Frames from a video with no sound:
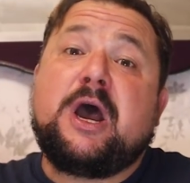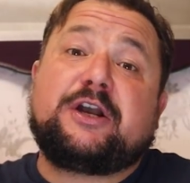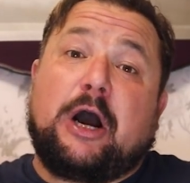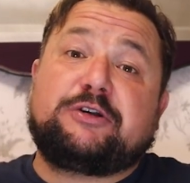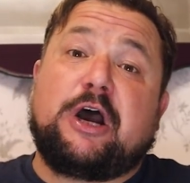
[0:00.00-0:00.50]

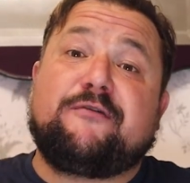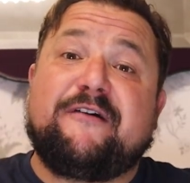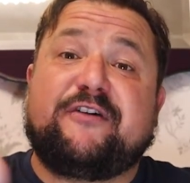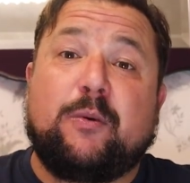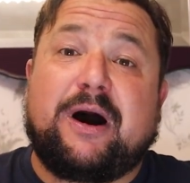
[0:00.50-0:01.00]
Goes over
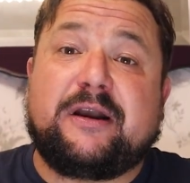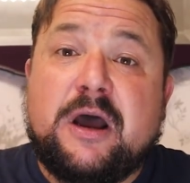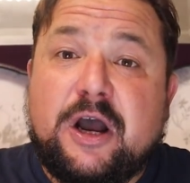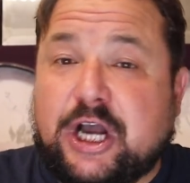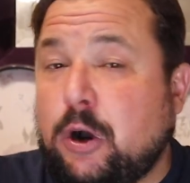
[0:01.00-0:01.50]
everyone,
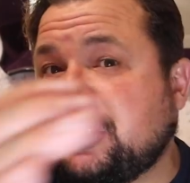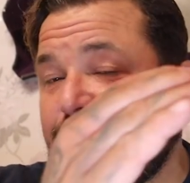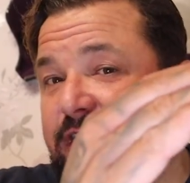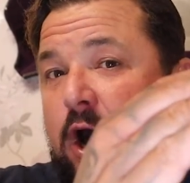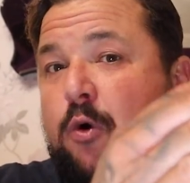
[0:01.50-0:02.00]
goes
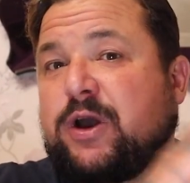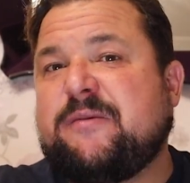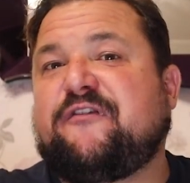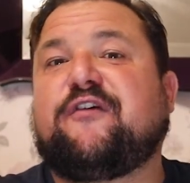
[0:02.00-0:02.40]
over the goalkeeper,